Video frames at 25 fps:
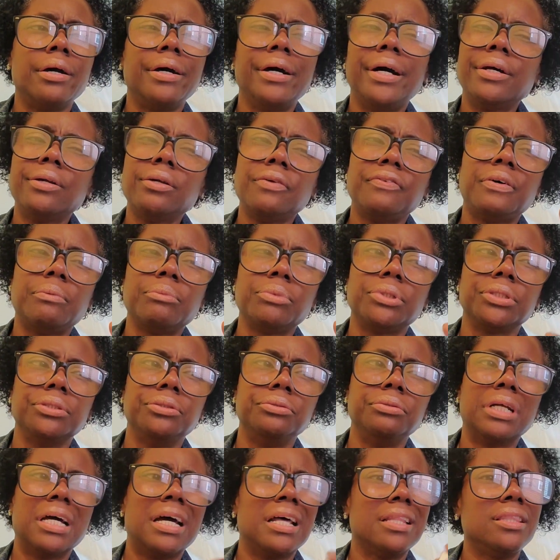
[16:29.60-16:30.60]
I don't know if I'm going
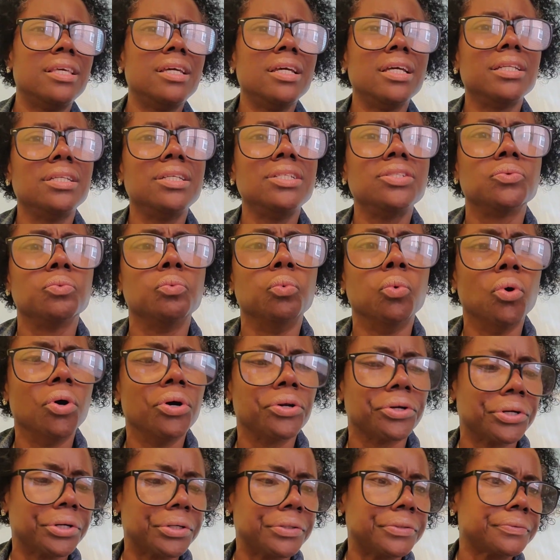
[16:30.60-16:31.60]
to do it. I think it needs
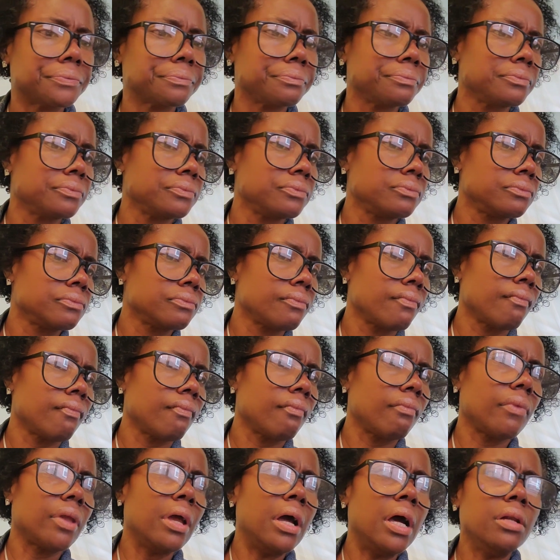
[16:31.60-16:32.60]
water.
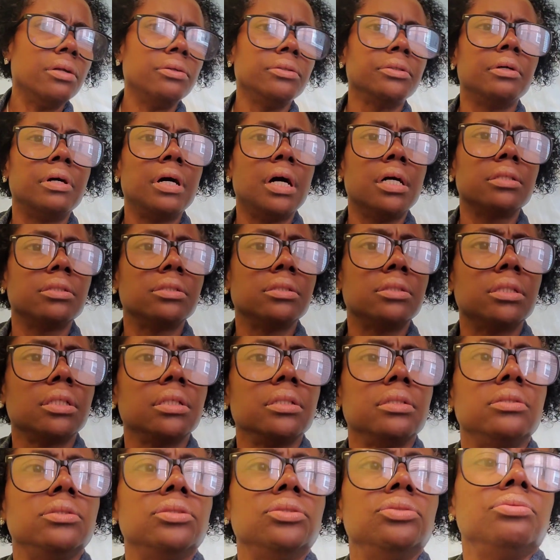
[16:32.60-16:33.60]
I don't know how this
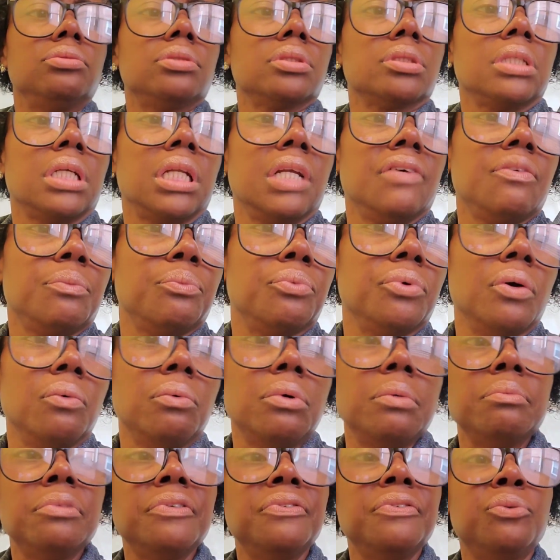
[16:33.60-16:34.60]
thing is used because I never bought
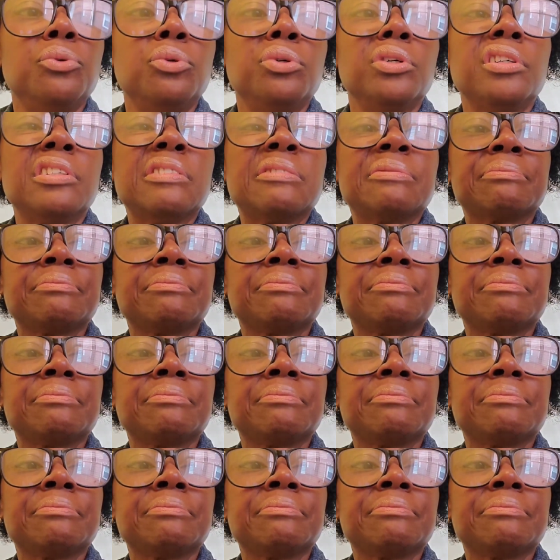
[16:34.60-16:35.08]
one before.